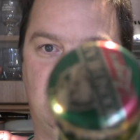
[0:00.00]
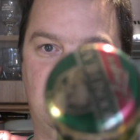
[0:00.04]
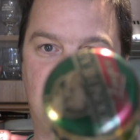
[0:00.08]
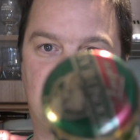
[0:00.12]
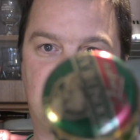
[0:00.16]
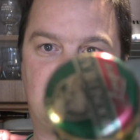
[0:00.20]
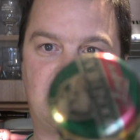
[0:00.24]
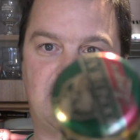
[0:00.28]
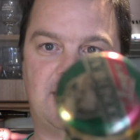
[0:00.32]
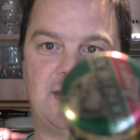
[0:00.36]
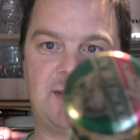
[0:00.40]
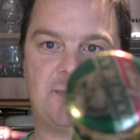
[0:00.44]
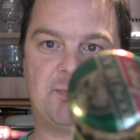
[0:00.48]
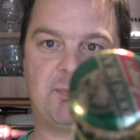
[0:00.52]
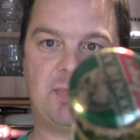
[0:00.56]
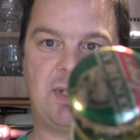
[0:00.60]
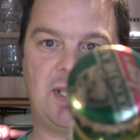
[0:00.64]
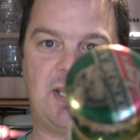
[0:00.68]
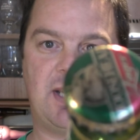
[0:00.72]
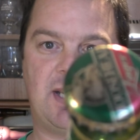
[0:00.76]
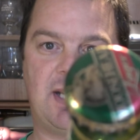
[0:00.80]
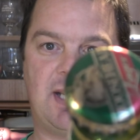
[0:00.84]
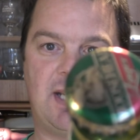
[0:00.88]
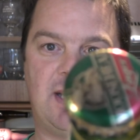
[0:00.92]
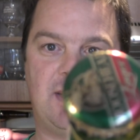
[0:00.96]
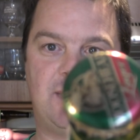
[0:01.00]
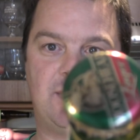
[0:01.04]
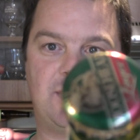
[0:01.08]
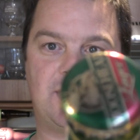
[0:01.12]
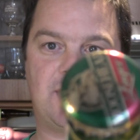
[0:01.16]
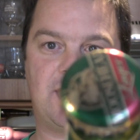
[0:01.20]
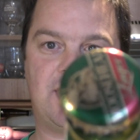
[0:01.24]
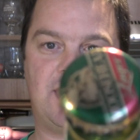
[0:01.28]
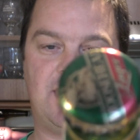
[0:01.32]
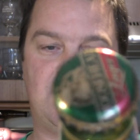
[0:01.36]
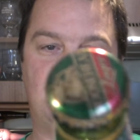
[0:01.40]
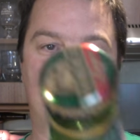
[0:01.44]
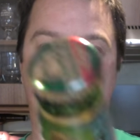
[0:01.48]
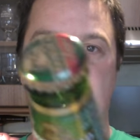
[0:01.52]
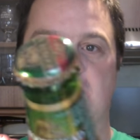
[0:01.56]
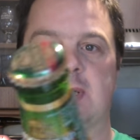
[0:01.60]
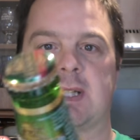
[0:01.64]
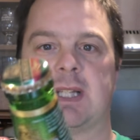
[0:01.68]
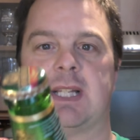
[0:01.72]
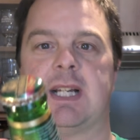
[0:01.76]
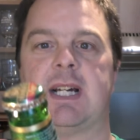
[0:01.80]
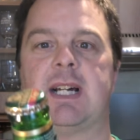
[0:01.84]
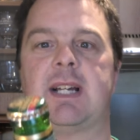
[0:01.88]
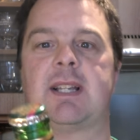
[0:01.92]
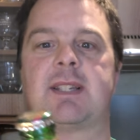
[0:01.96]
Let's get this beer out into a
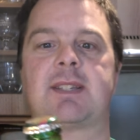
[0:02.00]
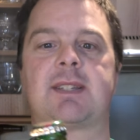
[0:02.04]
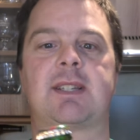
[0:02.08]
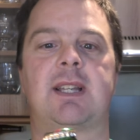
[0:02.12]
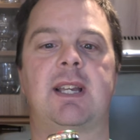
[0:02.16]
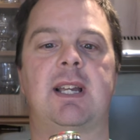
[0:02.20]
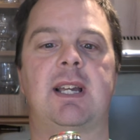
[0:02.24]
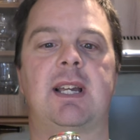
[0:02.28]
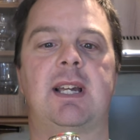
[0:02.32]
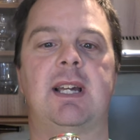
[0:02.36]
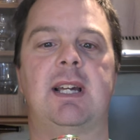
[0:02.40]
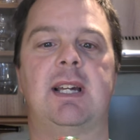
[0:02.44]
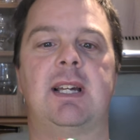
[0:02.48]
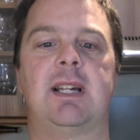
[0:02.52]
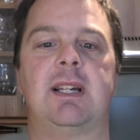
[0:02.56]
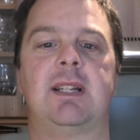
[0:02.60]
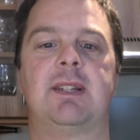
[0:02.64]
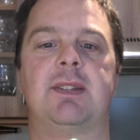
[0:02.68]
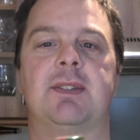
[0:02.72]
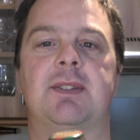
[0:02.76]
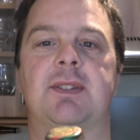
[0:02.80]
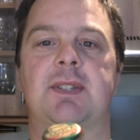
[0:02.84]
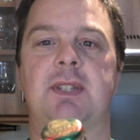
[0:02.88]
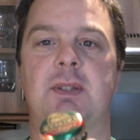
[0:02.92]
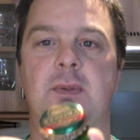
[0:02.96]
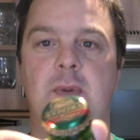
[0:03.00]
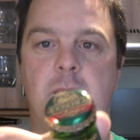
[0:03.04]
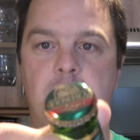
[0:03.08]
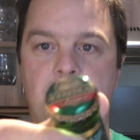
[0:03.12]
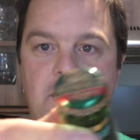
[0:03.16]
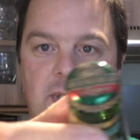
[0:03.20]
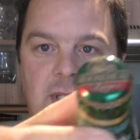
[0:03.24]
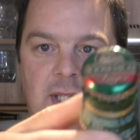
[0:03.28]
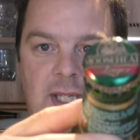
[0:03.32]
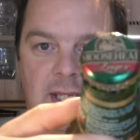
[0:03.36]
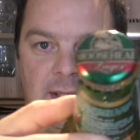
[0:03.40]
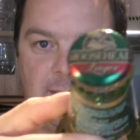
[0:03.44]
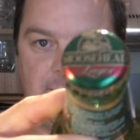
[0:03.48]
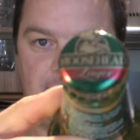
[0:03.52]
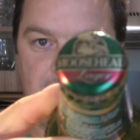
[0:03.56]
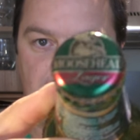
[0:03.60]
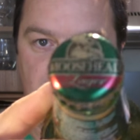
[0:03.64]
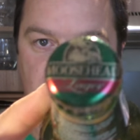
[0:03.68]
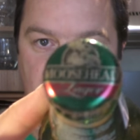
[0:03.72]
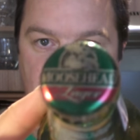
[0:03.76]
glass and see what we get.